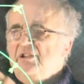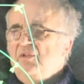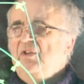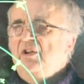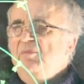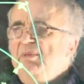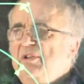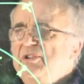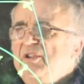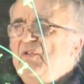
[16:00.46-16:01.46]
that follow,
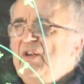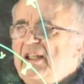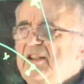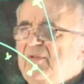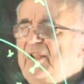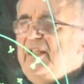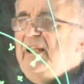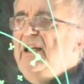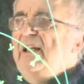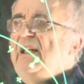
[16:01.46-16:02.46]
because
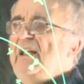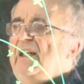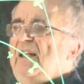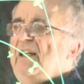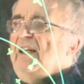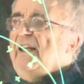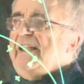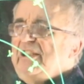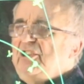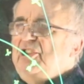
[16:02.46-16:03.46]
effectively
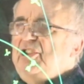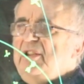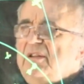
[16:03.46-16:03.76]
each